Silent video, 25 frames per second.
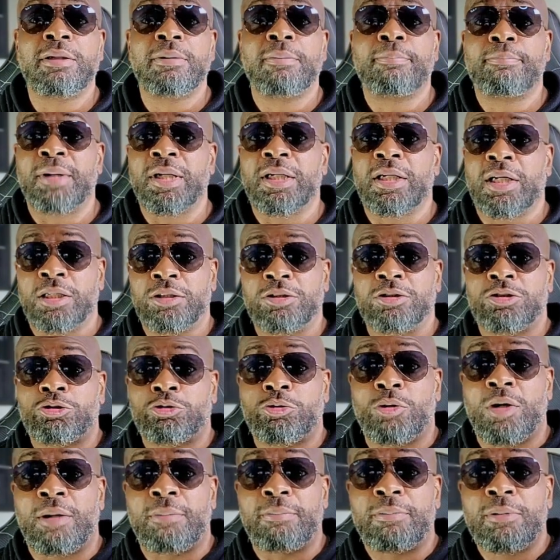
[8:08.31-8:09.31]
But under
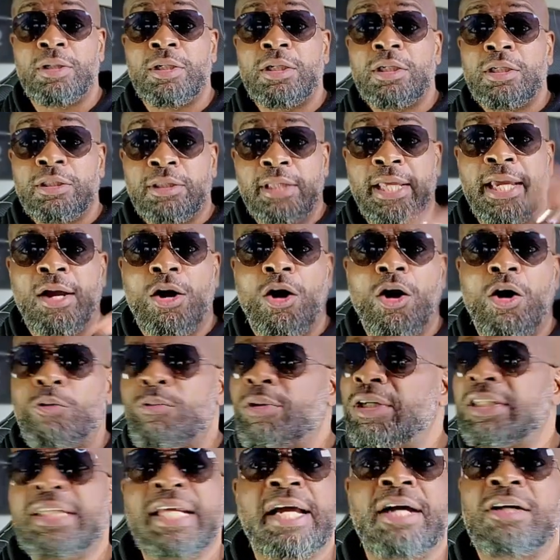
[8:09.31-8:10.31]
Trump, they all
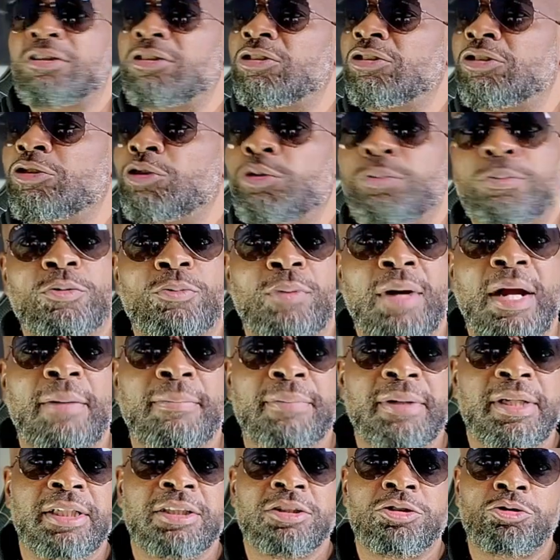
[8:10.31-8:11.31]
went down and snooped around
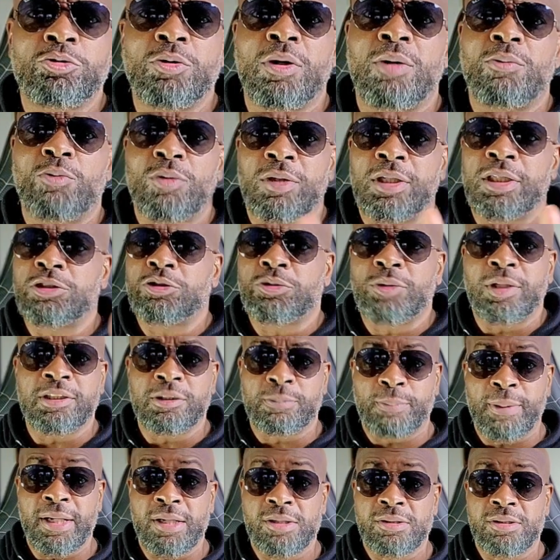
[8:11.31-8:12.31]
because Trump wanted
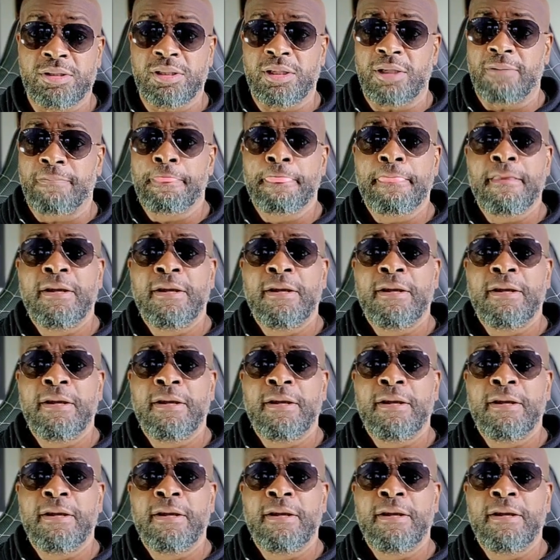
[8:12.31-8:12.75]
transparency.